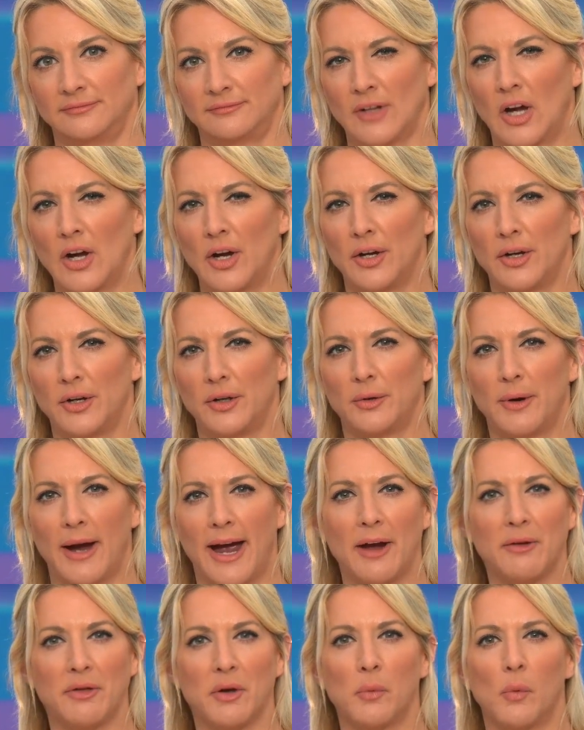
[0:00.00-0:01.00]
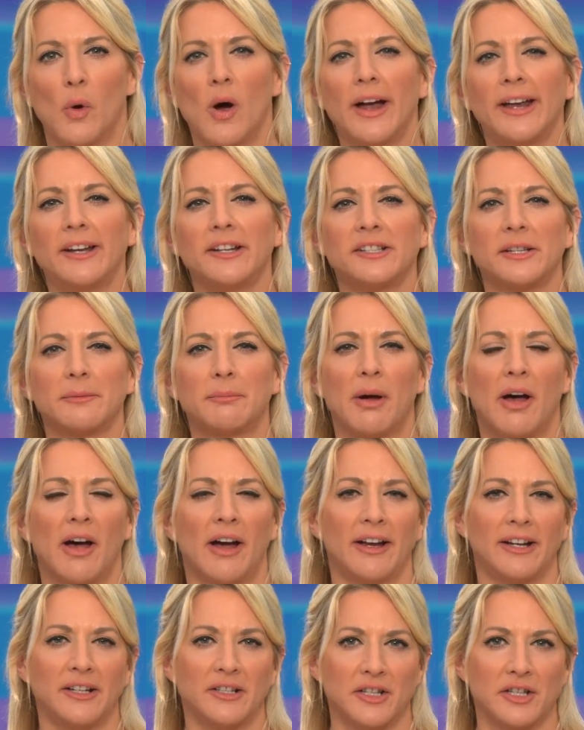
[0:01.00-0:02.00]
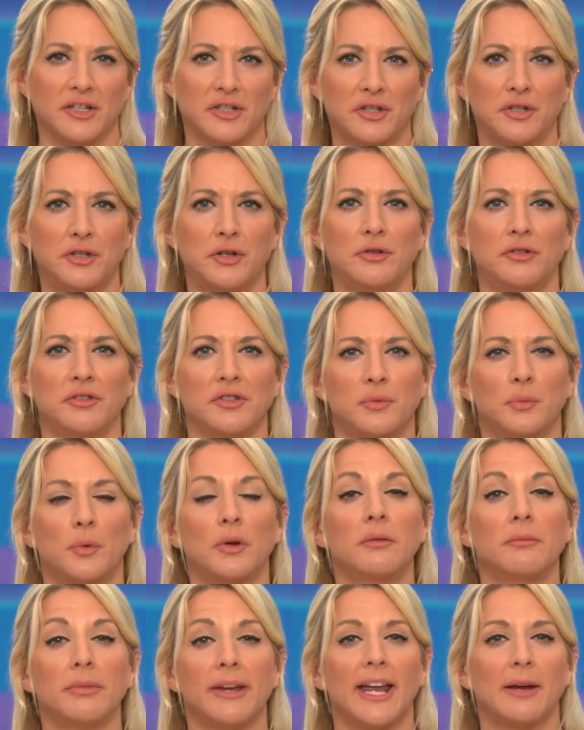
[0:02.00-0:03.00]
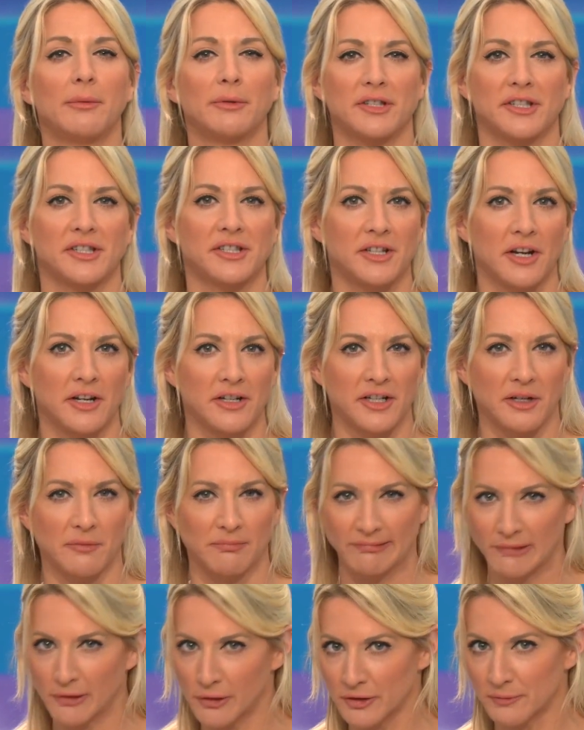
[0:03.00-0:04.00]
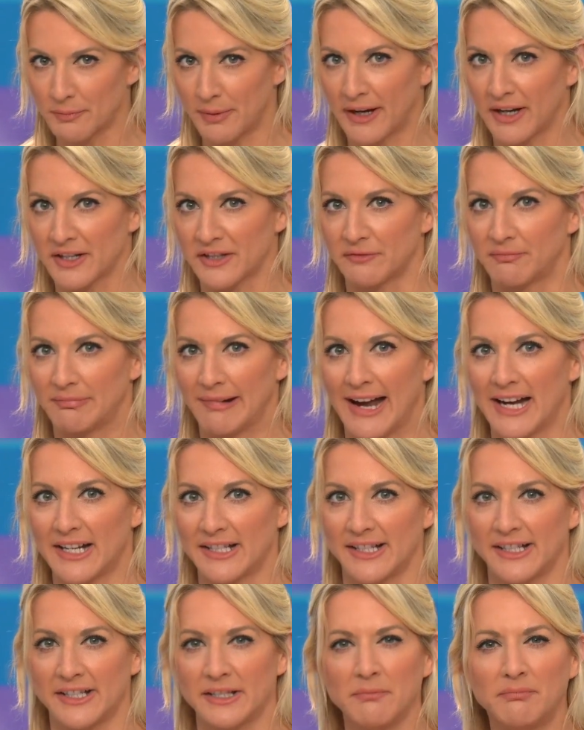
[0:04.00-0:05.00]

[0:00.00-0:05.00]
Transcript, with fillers: Oh, how the wine is a pint that students wouldn't be able to study abroad because of Brexit,